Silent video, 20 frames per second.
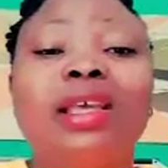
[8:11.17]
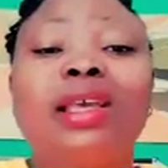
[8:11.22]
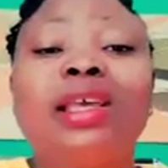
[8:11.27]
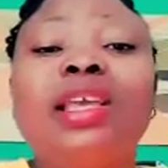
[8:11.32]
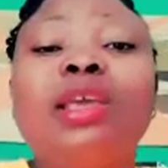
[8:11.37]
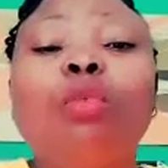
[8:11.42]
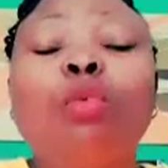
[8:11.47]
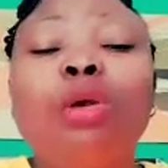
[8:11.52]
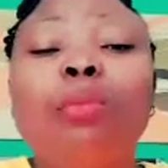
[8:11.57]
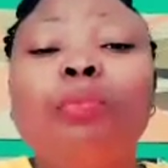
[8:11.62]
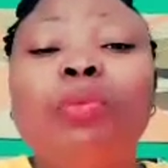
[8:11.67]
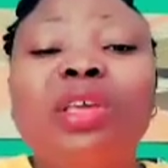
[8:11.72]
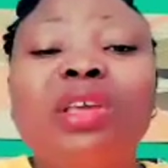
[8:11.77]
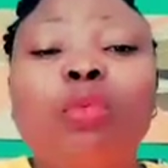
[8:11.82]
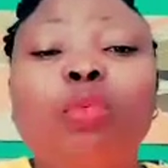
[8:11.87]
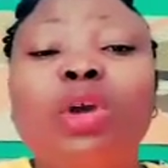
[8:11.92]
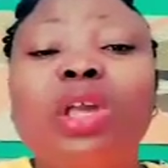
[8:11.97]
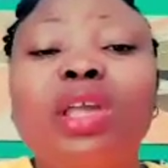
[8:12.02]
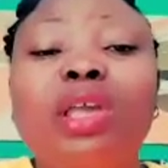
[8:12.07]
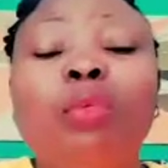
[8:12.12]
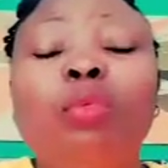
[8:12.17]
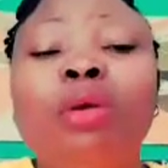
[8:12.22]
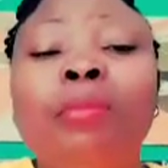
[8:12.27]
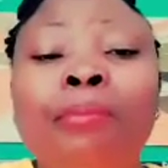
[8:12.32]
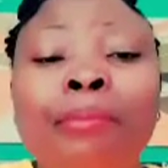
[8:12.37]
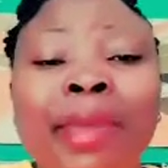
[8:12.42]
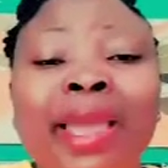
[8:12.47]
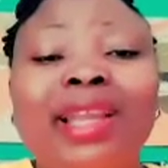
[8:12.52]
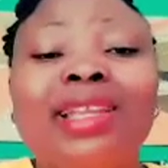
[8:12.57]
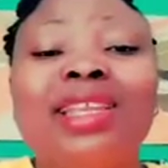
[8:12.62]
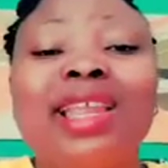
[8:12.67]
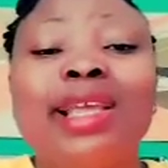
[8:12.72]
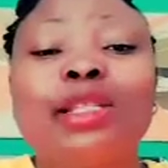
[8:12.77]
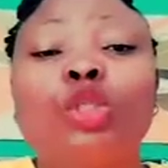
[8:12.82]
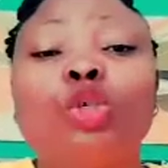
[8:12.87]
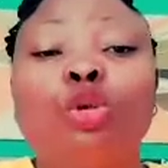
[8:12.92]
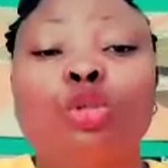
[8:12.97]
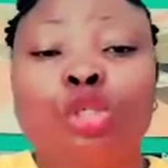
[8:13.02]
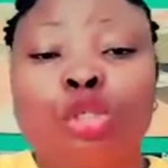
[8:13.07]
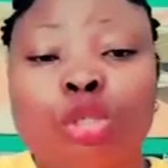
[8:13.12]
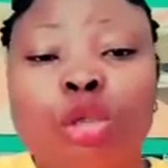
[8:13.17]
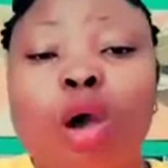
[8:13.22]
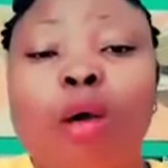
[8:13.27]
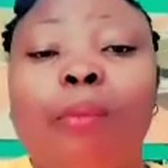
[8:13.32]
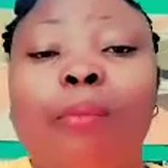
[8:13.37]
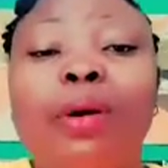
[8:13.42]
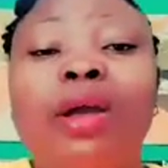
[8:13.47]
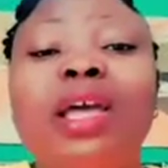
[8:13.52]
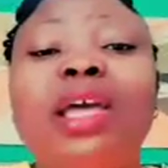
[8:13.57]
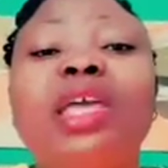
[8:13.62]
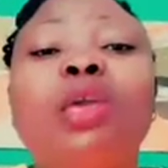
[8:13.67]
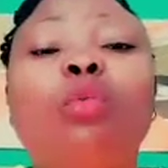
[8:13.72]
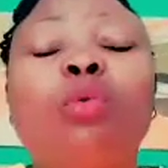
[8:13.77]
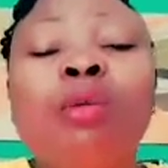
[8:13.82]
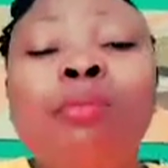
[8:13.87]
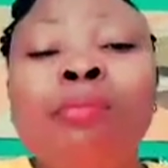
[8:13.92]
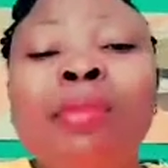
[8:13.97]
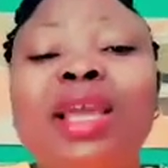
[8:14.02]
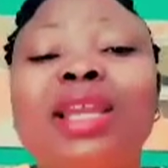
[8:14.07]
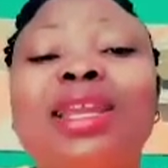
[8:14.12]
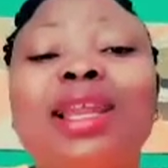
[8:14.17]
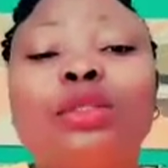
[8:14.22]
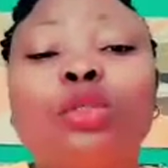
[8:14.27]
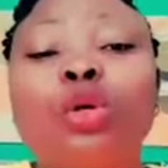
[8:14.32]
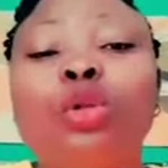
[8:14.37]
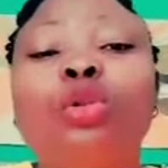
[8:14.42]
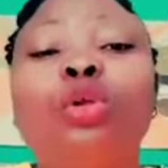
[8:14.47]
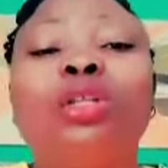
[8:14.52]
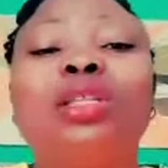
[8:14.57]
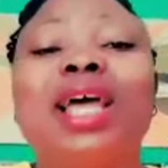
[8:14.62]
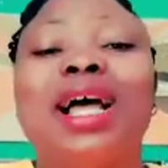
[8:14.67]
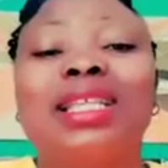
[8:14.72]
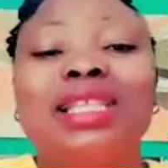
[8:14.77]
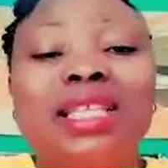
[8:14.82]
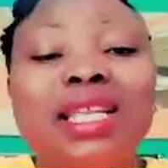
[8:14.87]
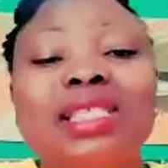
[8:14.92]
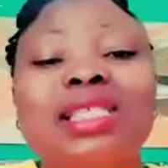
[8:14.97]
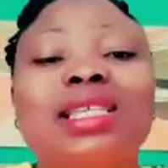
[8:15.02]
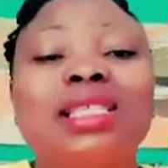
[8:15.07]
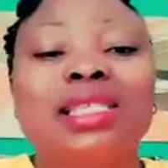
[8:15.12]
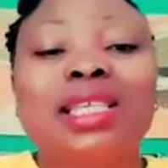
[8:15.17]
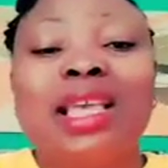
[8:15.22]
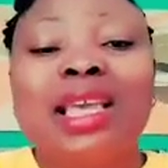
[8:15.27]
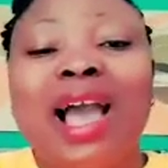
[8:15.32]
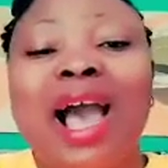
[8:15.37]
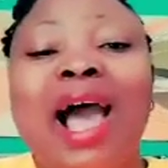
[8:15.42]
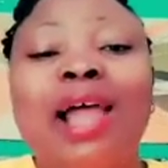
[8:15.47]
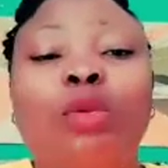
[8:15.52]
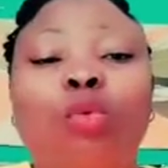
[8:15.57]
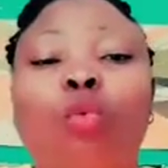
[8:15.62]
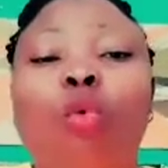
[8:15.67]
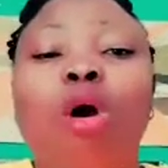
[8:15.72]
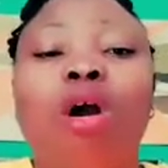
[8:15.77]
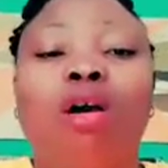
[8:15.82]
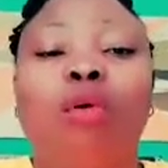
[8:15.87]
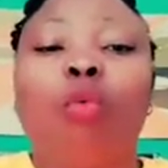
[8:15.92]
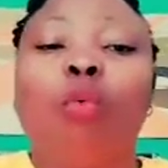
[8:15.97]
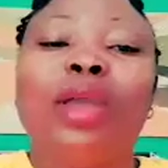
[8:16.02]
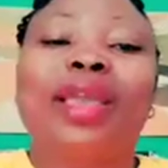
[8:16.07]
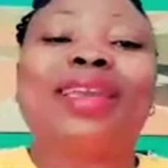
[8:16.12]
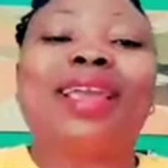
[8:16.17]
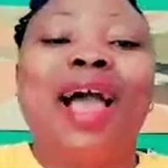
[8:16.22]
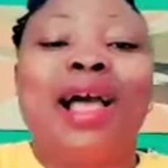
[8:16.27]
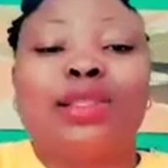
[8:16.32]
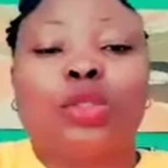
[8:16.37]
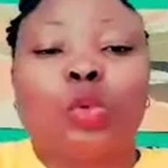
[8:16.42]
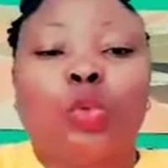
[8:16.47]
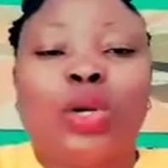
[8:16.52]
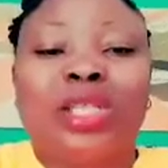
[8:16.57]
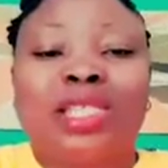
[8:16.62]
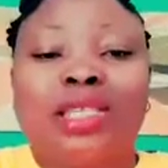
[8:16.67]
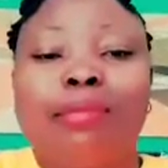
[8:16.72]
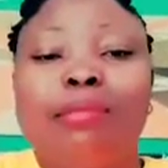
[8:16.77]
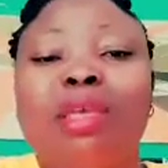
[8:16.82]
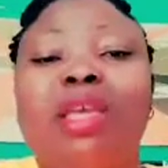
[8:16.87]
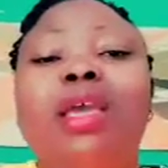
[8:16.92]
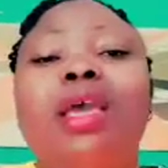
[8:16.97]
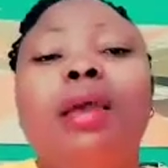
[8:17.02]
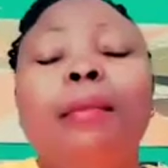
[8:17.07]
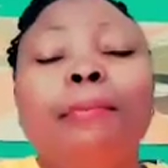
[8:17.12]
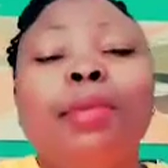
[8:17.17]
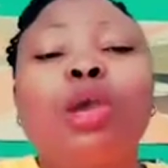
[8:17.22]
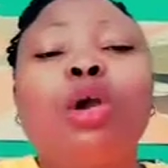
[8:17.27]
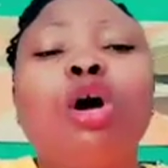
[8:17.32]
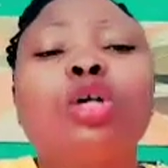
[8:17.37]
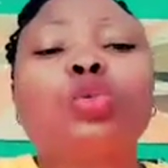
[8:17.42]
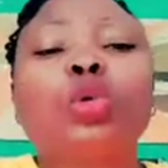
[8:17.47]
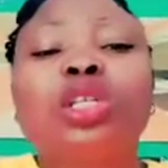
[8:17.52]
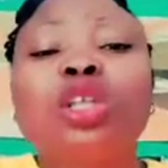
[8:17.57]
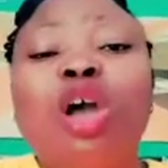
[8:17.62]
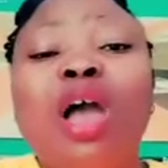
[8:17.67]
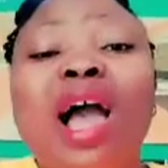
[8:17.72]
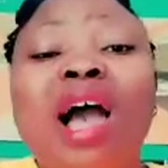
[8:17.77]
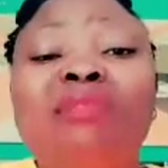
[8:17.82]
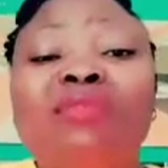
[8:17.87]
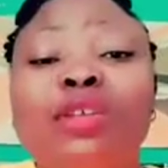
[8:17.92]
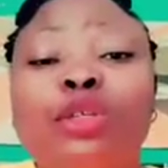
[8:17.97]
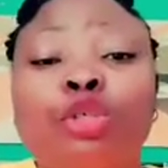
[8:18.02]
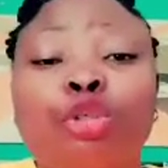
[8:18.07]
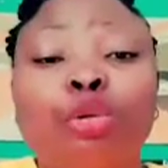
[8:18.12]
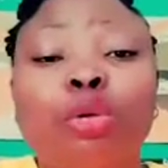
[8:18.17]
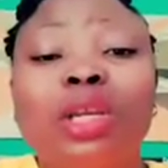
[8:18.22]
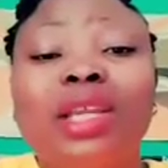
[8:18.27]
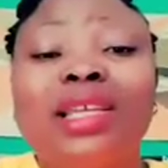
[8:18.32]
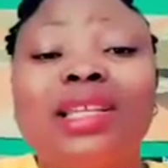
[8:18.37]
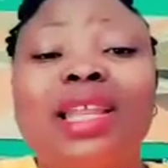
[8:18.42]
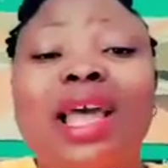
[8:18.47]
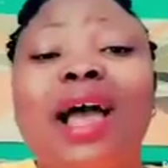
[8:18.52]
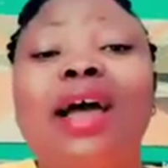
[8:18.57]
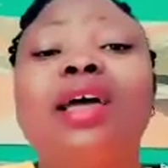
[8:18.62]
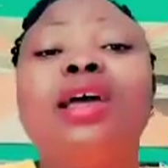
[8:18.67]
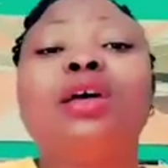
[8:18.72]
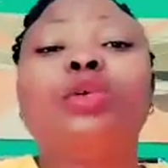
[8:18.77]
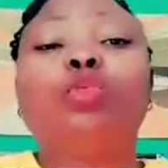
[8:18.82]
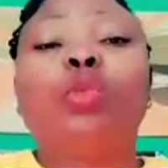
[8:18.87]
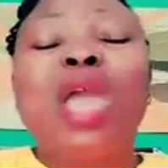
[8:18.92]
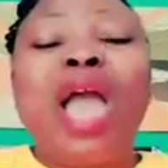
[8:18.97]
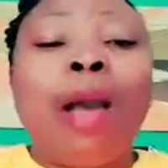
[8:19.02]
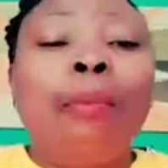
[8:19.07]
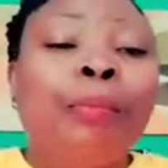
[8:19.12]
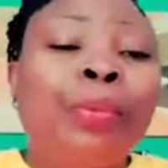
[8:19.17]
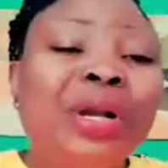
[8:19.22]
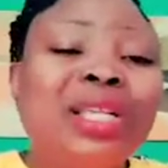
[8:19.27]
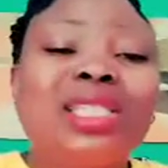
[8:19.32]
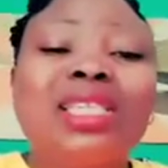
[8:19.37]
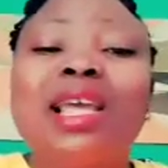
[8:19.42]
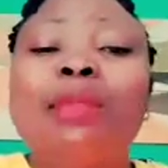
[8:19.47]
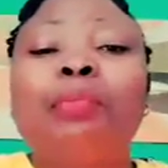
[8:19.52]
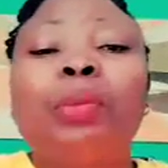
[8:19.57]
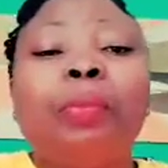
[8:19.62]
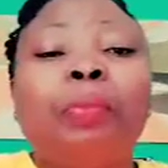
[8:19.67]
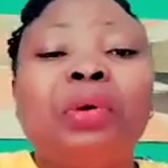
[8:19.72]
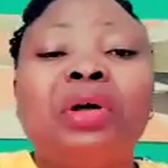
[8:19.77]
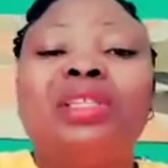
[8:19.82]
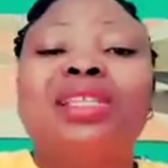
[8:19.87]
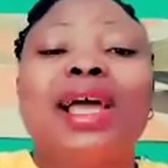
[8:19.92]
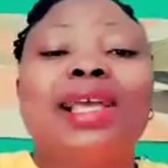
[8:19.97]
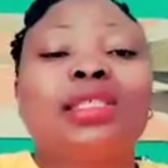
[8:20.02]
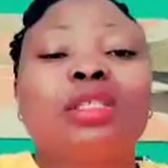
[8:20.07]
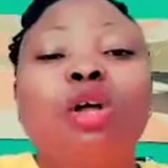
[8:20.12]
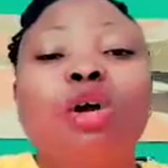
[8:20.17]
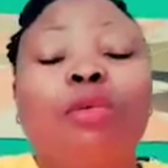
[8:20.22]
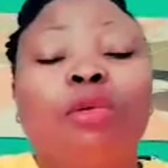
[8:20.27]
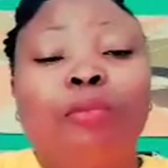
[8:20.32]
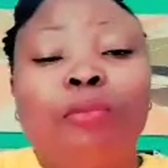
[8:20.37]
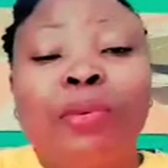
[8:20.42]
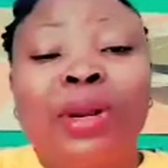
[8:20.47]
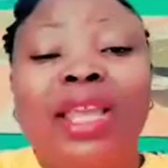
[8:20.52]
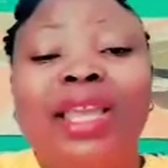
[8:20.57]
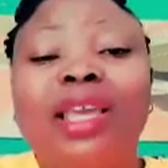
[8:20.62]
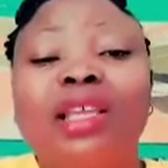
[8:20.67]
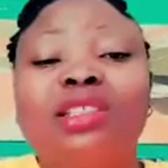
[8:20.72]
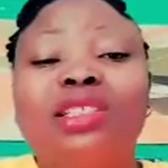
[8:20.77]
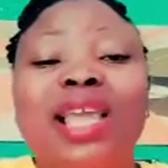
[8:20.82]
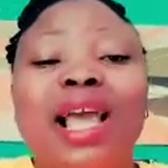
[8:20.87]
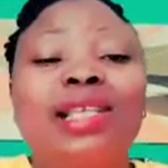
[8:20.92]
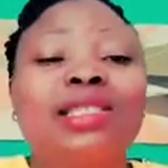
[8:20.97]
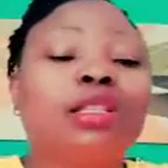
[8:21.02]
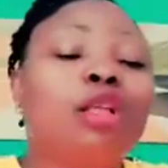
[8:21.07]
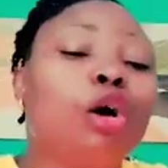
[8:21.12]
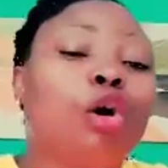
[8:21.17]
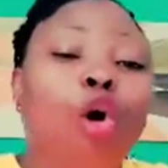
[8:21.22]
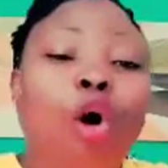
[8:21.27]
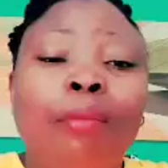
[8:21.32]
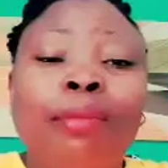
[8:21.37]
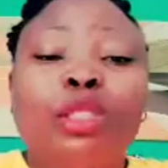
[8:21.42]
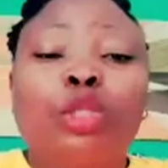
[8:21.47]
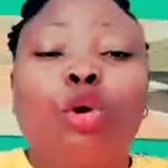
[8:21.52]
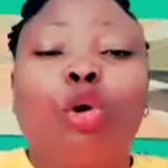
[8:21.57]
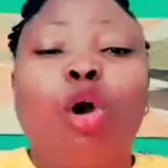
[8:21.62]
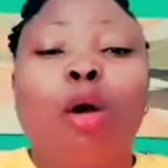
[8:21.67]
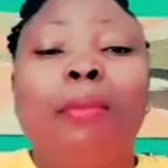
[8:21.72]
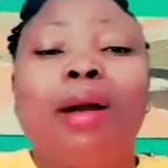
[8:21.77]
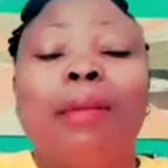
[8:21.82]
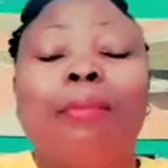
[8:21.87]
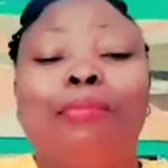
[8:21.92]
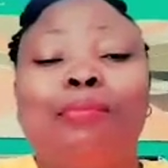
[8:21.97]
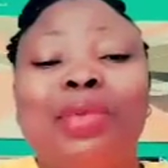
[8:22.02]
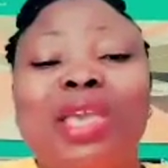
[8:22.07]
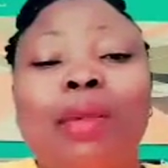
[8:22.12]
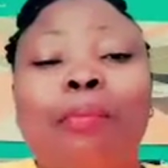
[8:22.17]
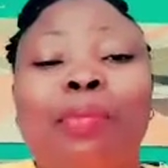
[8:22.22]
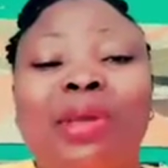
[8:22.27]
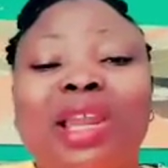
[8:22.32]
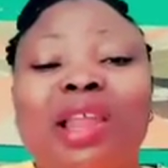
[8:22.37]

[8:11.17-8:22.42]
It will make them to sob. It will make them to know that this is a hard work waiting me. Because we don't have the true leader, we appointed people that is not coming to come and be